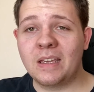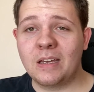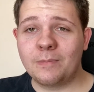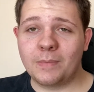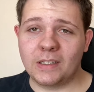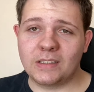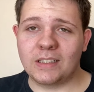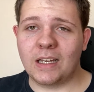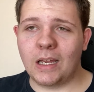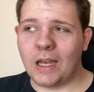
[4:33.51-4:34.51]
but
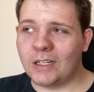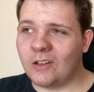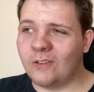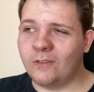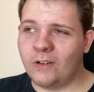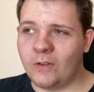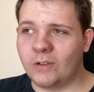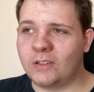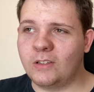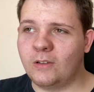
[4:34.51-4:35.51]
I don't really
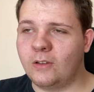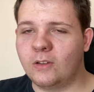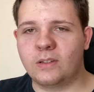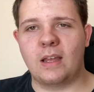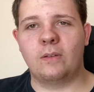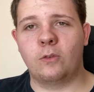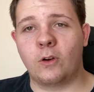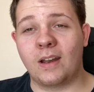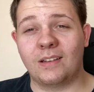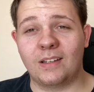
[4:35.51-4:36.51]
want to use that for
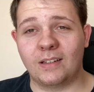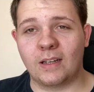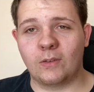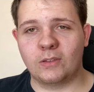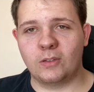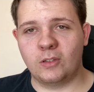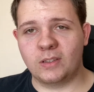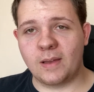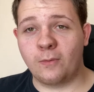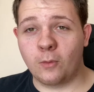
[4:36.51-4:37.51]
editing. I want to use
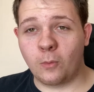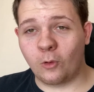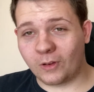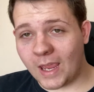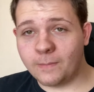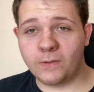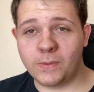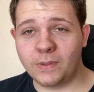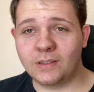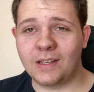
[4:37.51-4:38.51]
that for more game
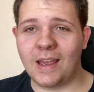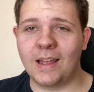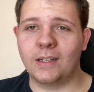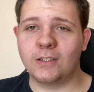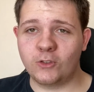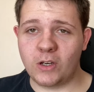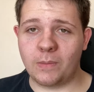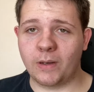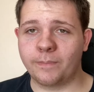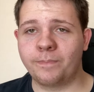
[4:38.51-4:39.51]
development and
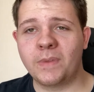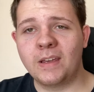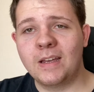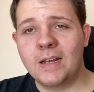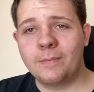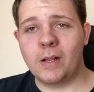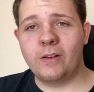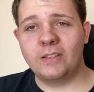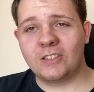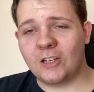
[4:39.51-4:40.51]
streaming. But
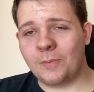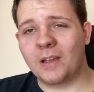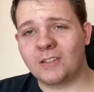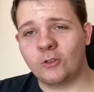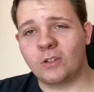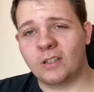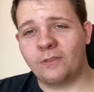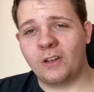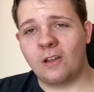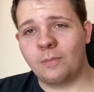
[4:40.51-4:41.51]
otherwise, hope you guys enjoyed this
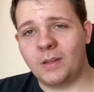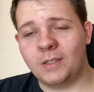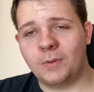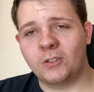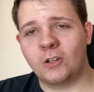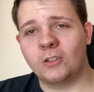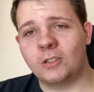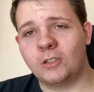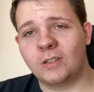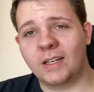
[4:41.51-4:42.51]
video. Please be sure
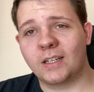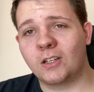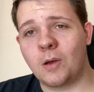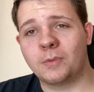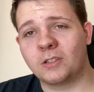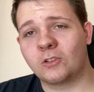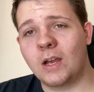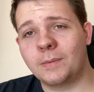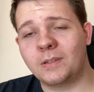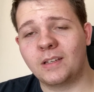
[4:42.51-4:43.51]
to like, comment,
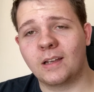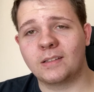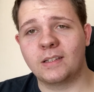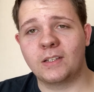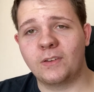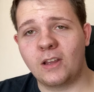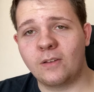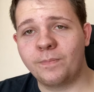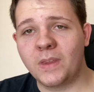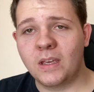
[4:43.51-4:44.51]
subscribe. See you guys next video.
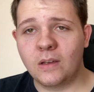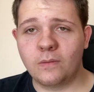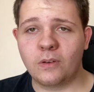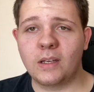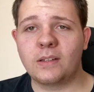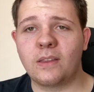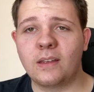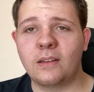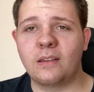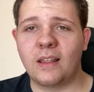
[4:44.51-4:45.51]
If you guys
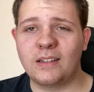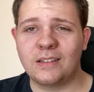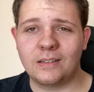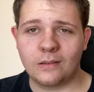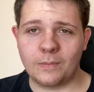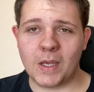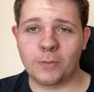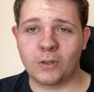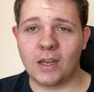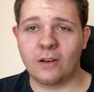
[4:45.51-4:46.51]
think that the
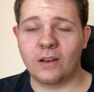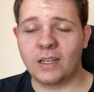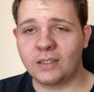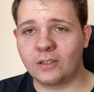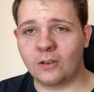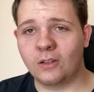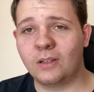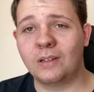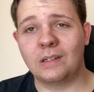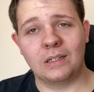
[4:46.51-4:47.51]
MacBook Air is good,
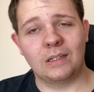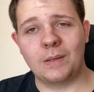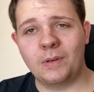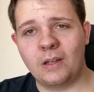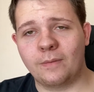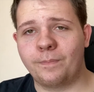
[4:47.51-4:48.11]
let me know.